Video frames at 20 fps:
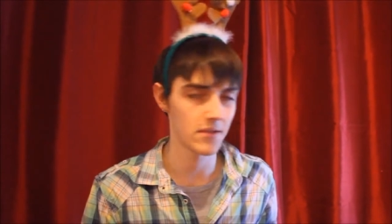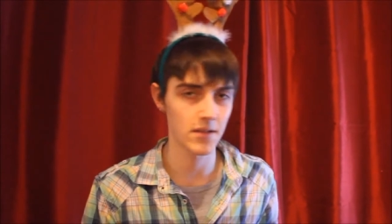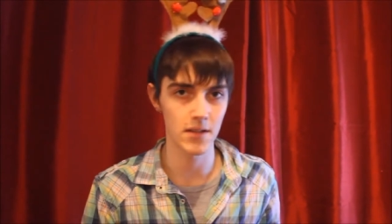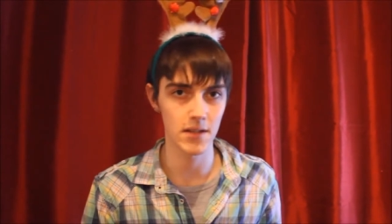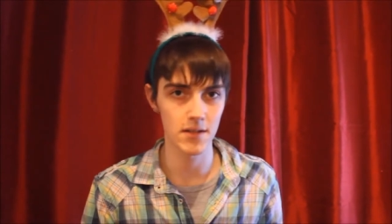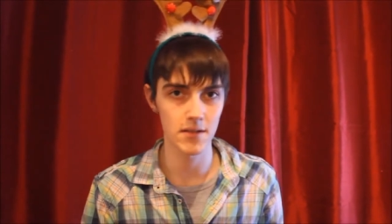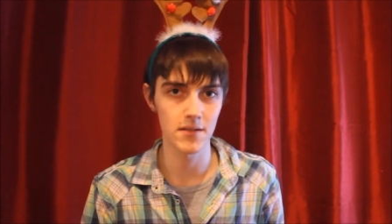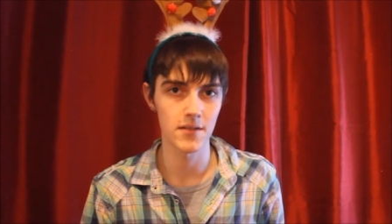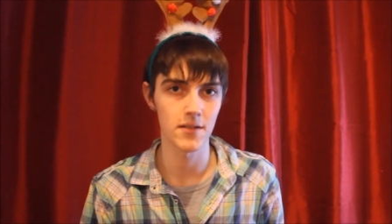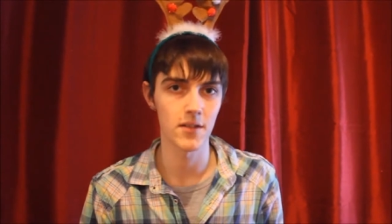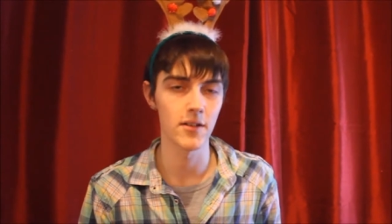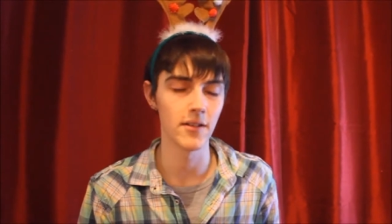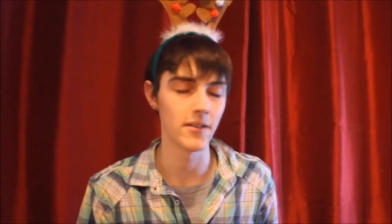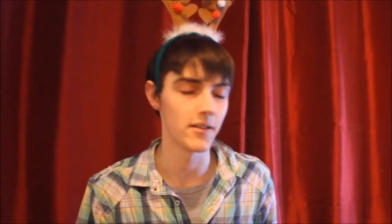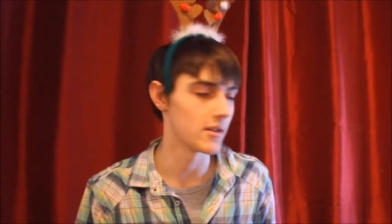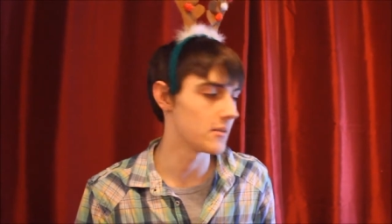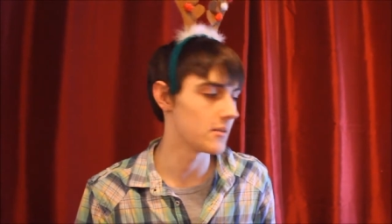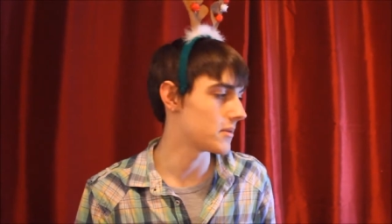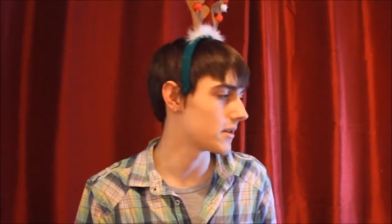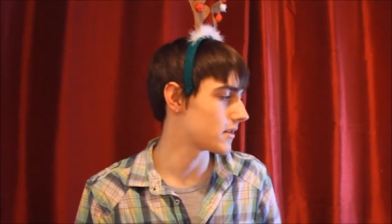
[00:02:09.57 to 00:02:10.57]
this is
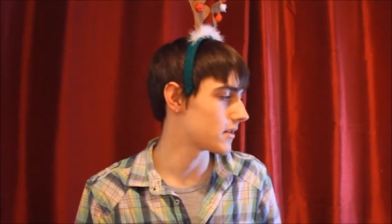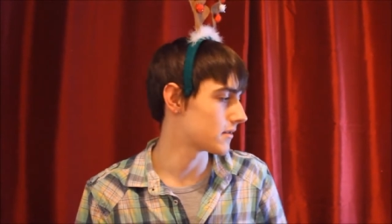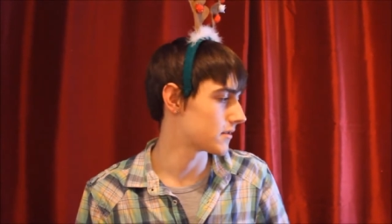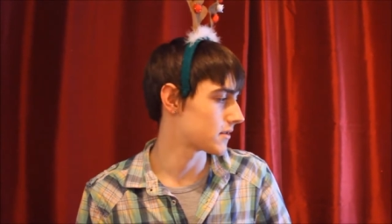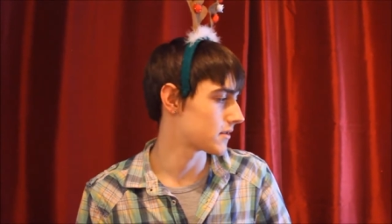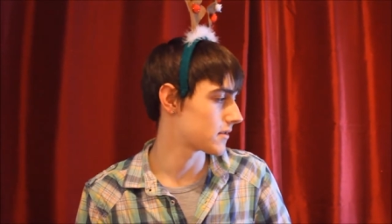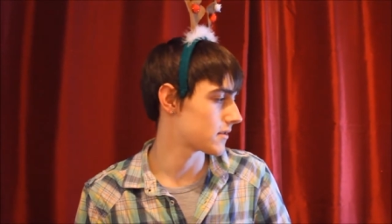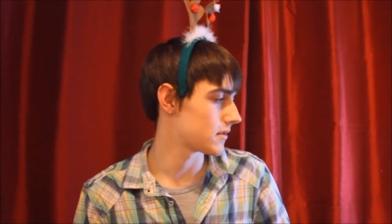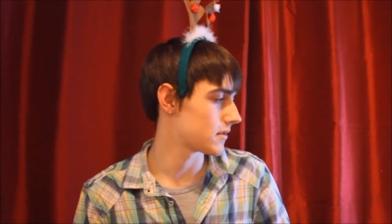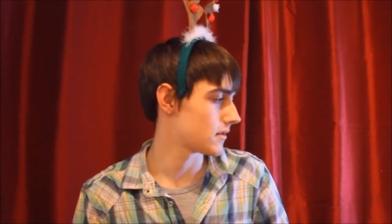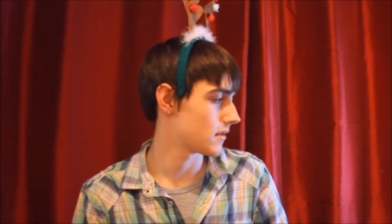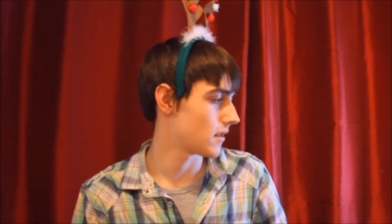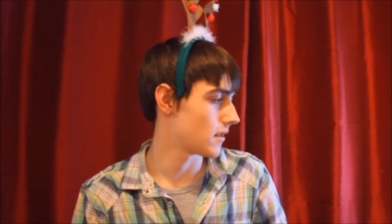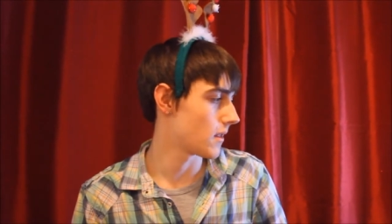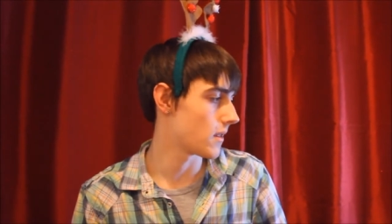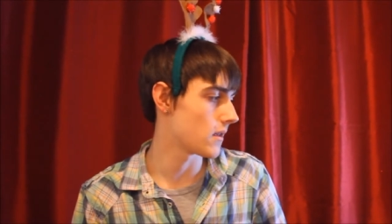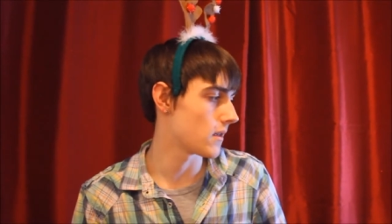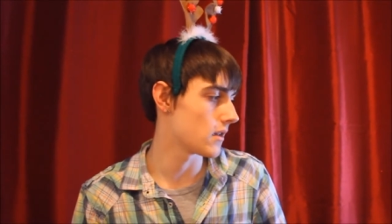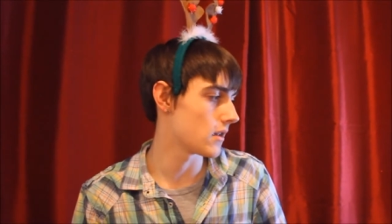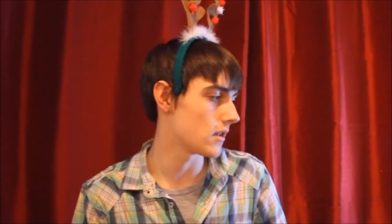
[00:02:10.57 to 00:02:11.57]
early because
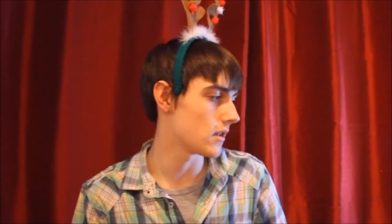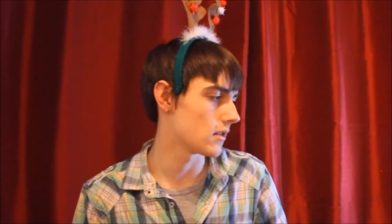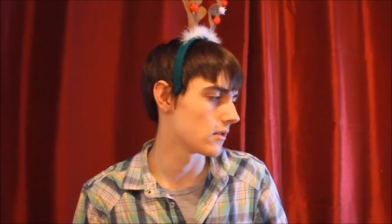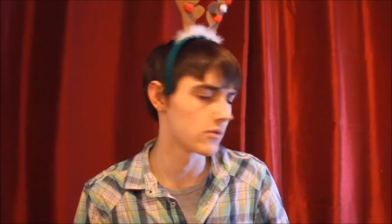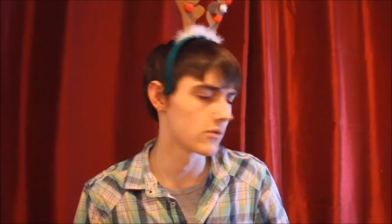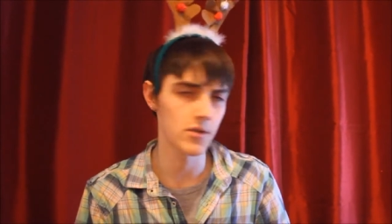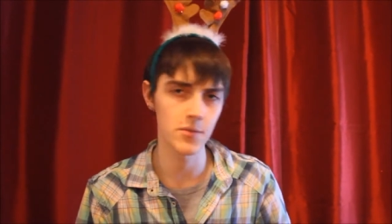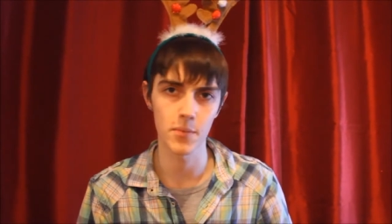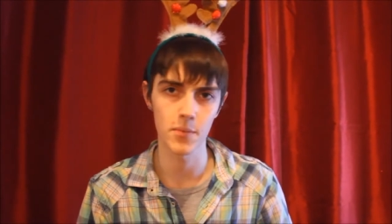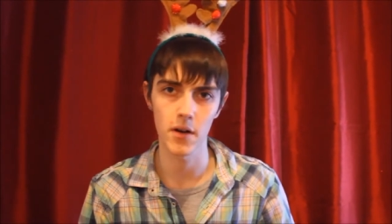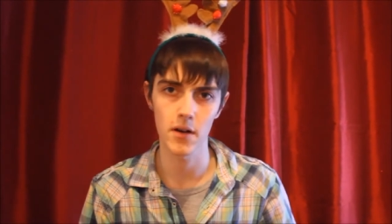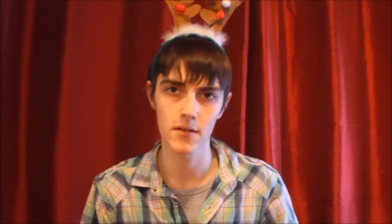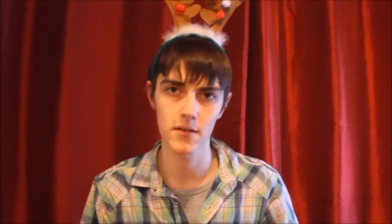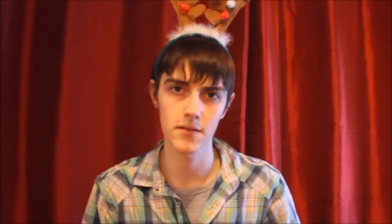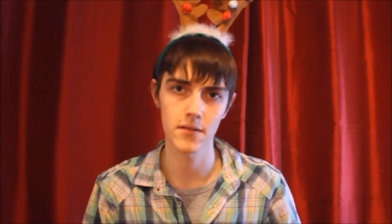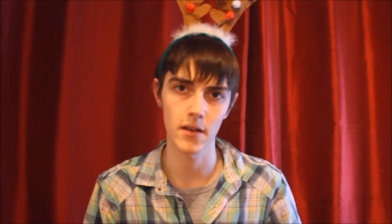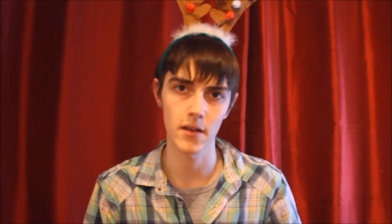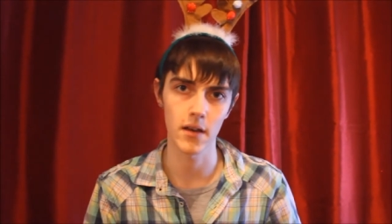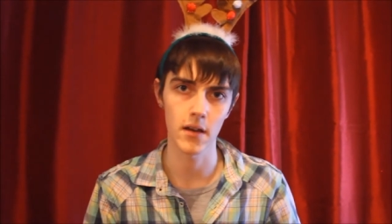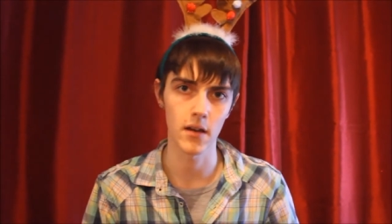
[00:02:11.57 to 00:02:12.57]
the
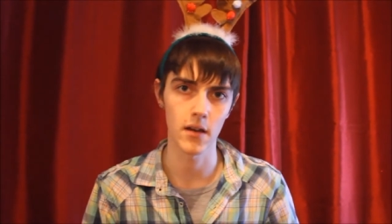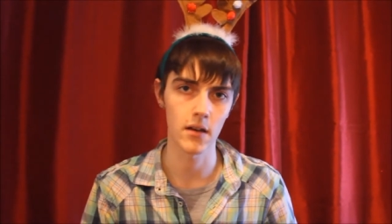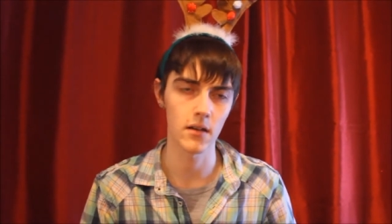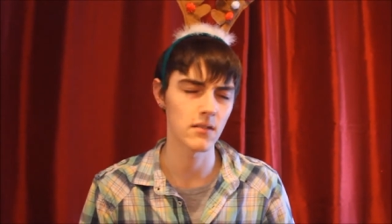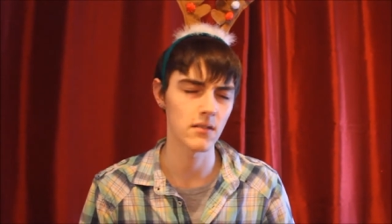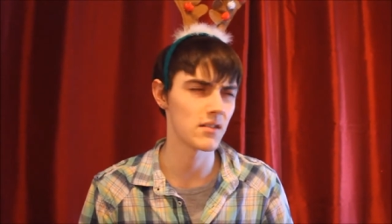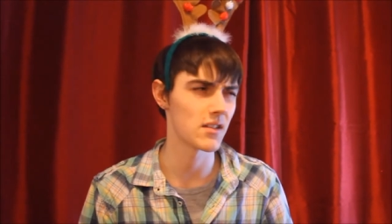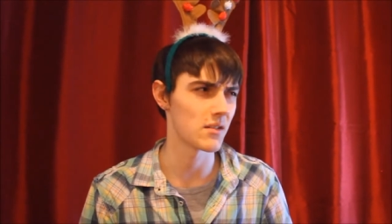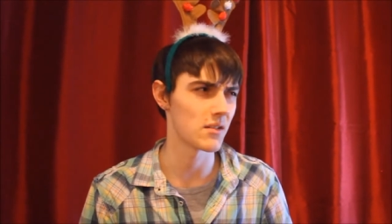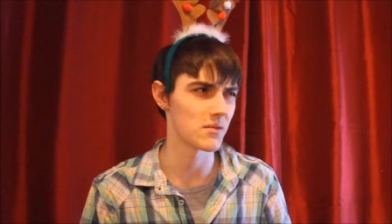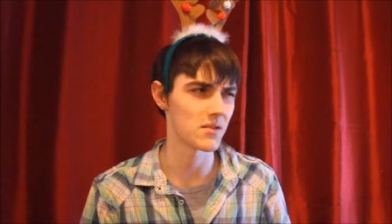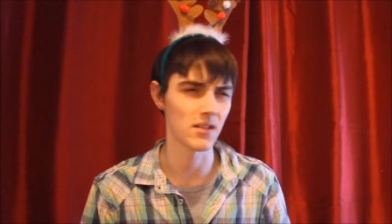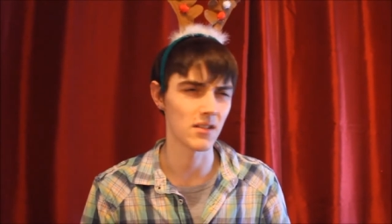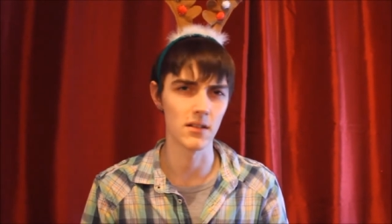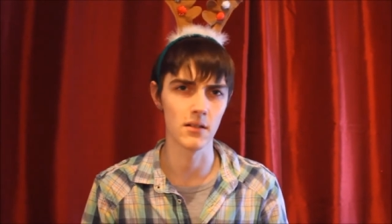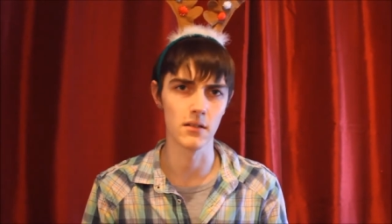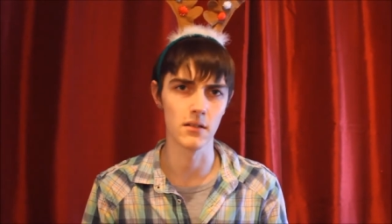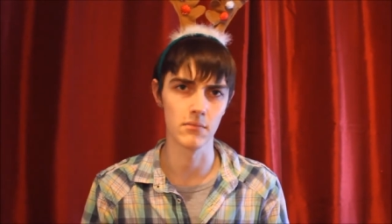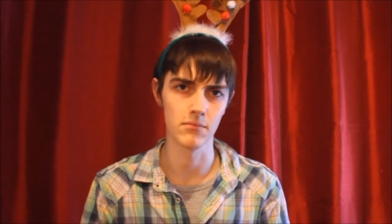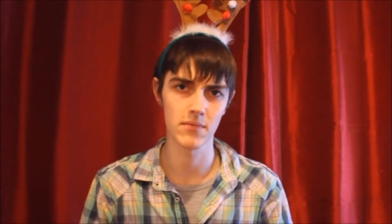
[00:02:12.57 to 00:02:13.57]
lunchbox that I got, there's a
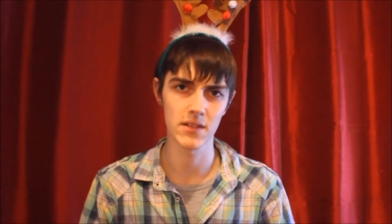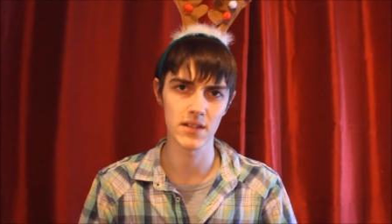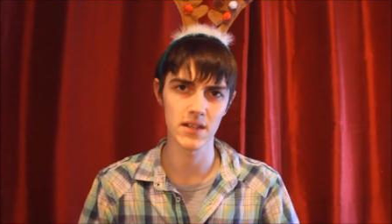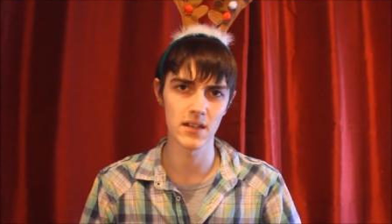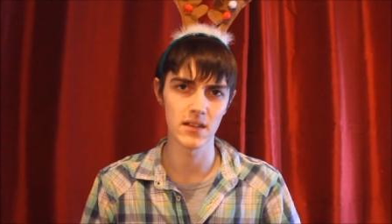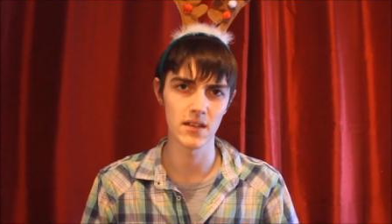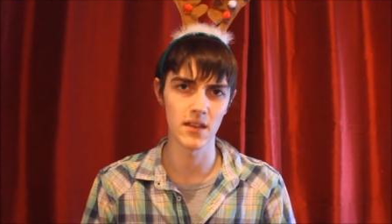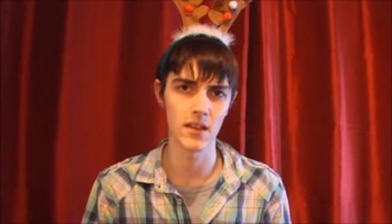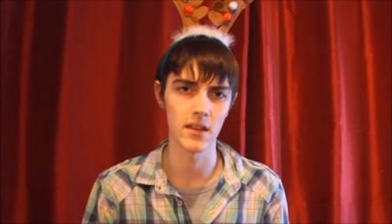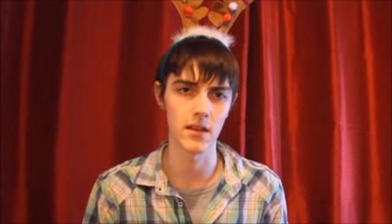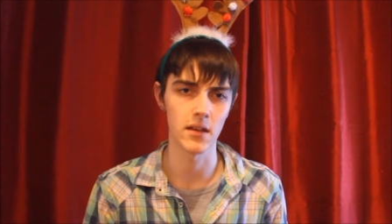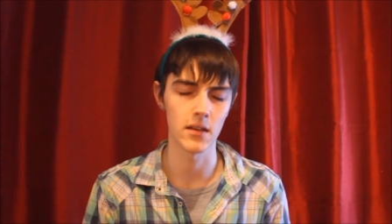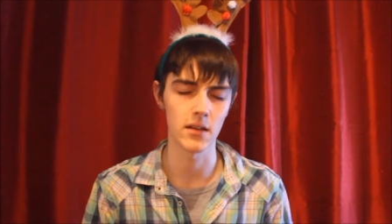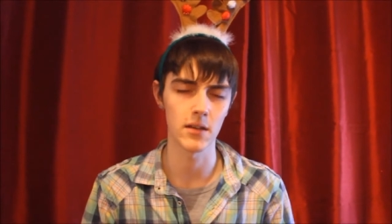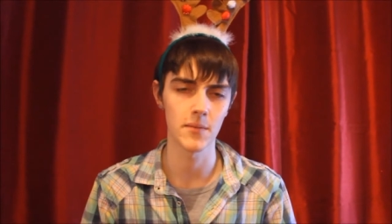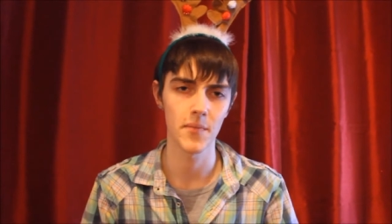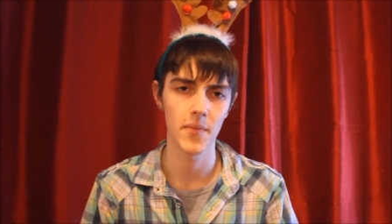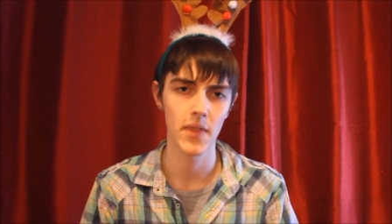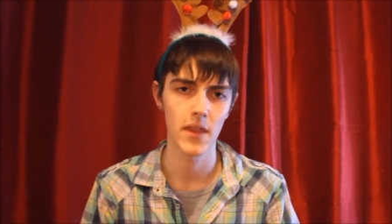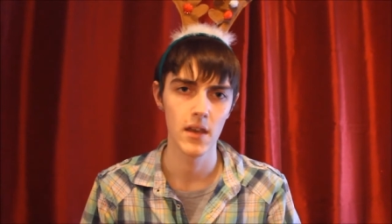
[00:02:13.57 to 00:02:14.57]
little tin thingy,